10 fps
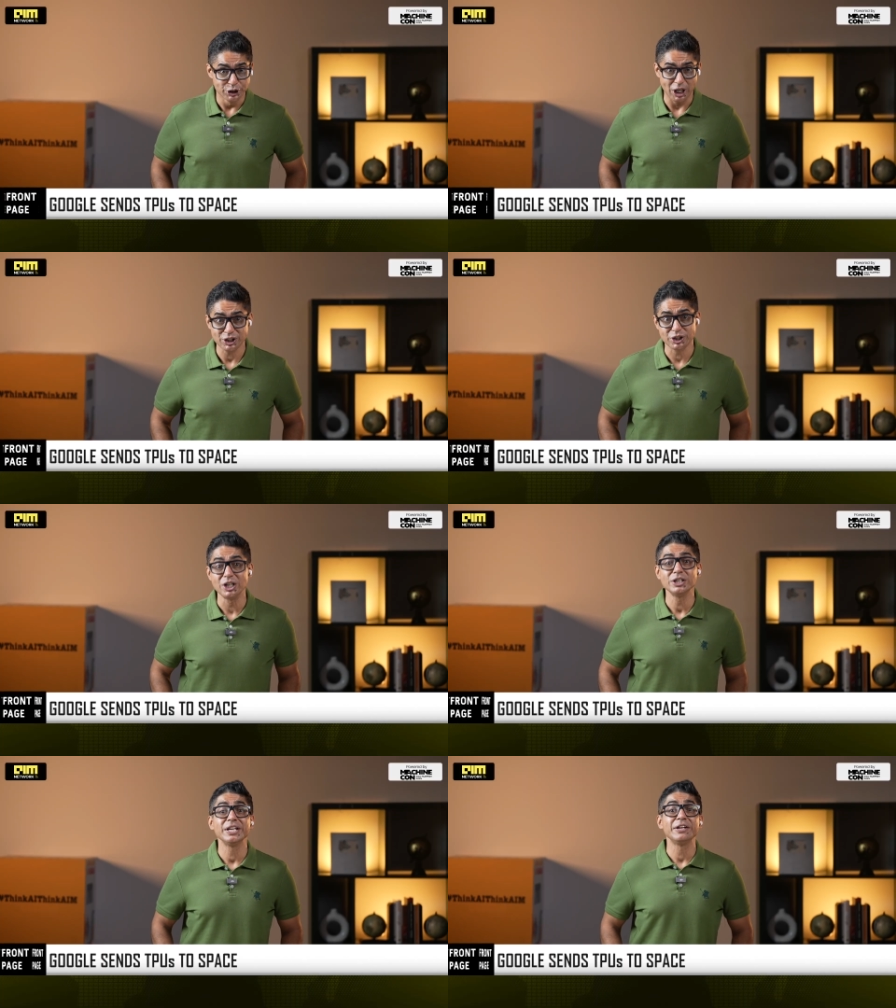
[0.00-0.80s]
just
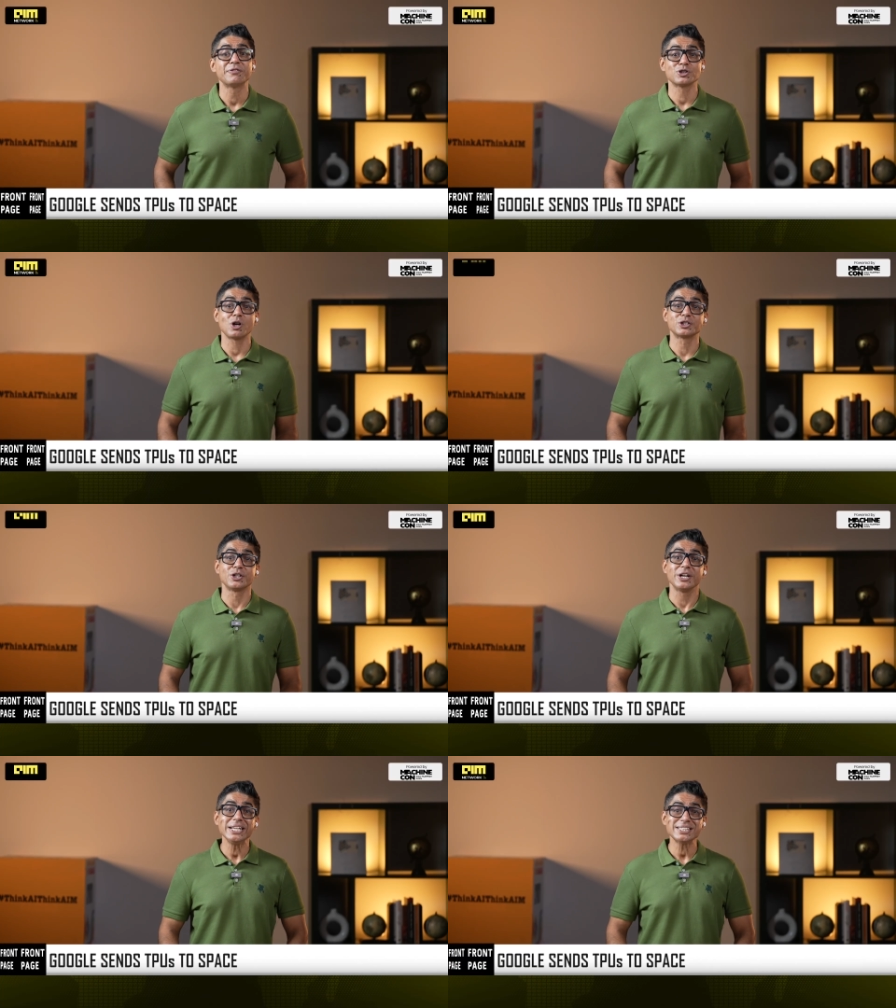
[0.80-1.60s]
turned the
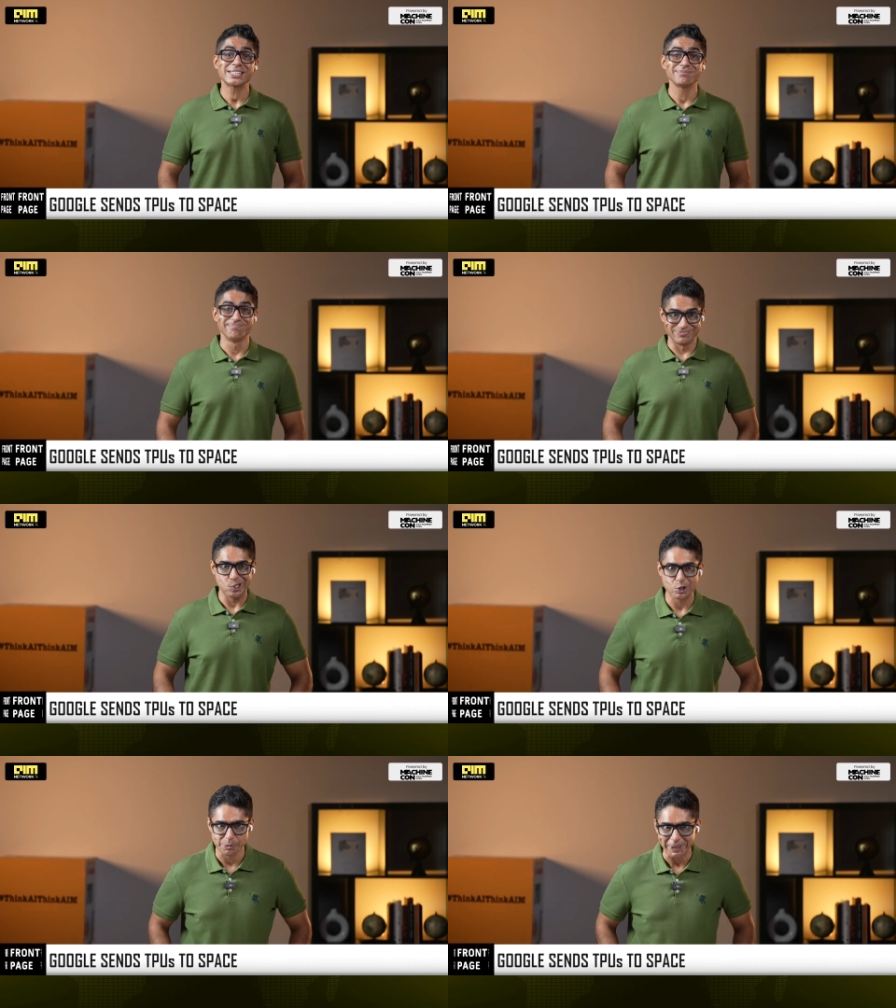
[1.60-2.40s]
infrastructure race
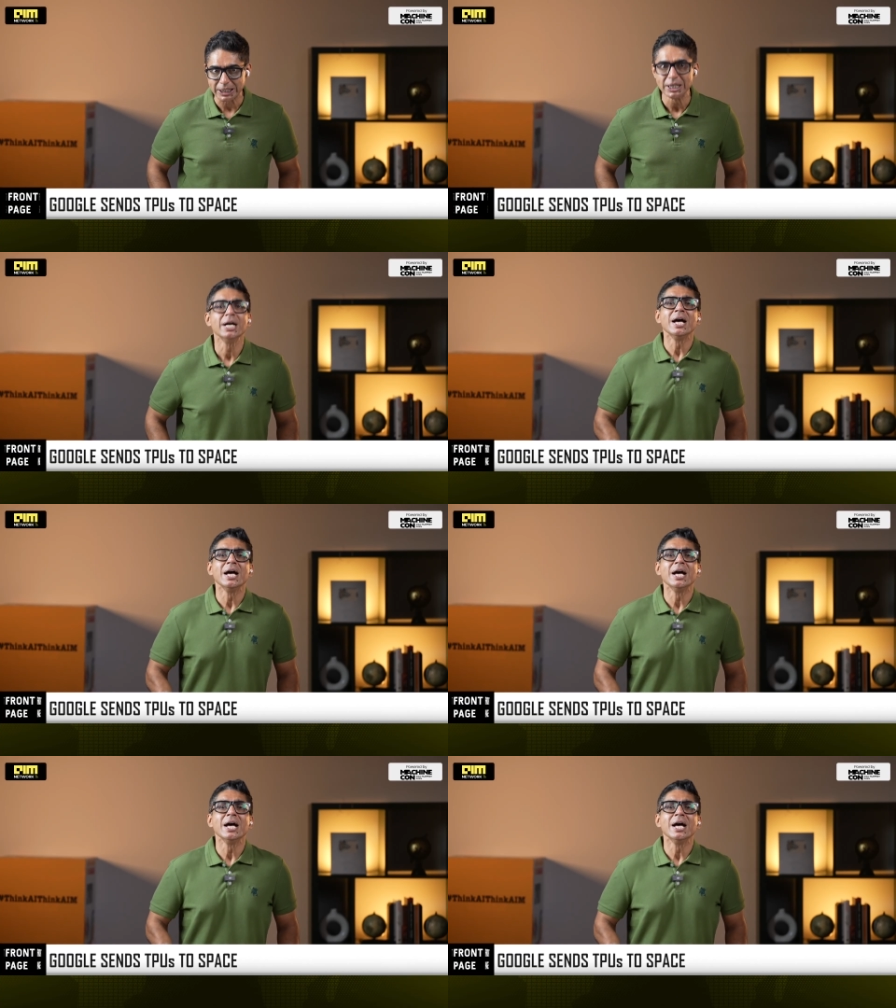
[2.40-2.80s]
cosmic.